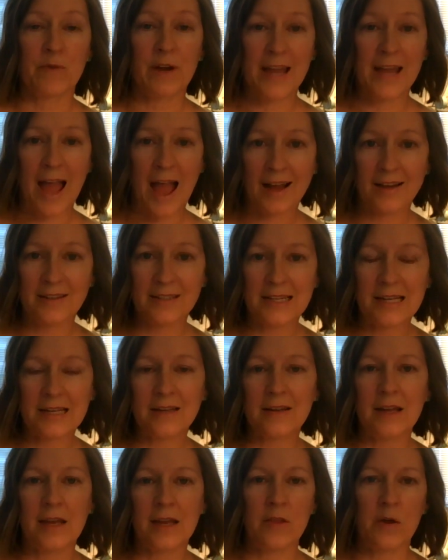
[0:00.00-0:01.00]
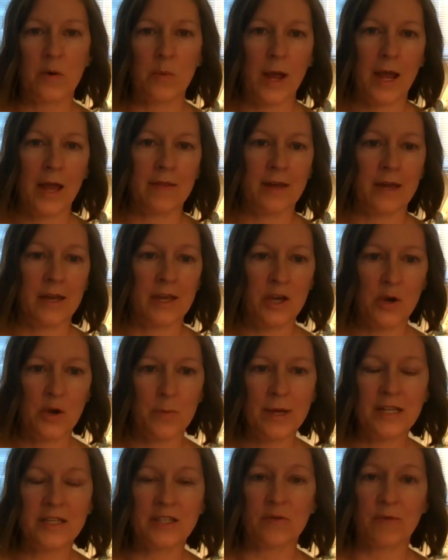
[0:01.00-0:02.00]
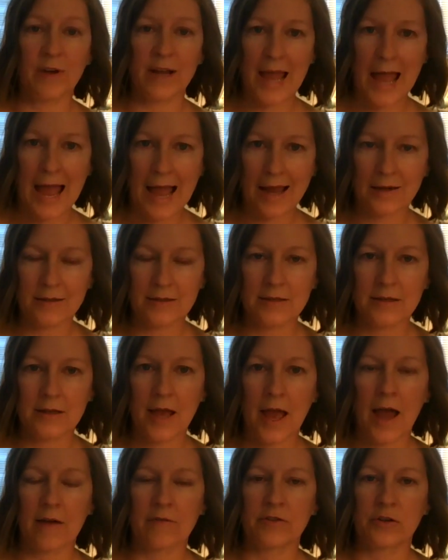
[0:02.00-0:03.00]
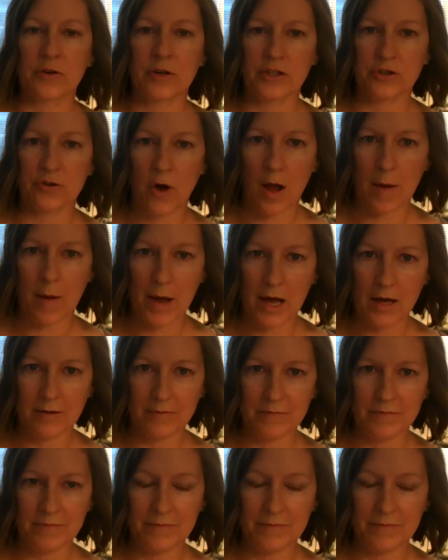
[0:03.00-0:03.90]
reacting in the way that humans react after a trauma.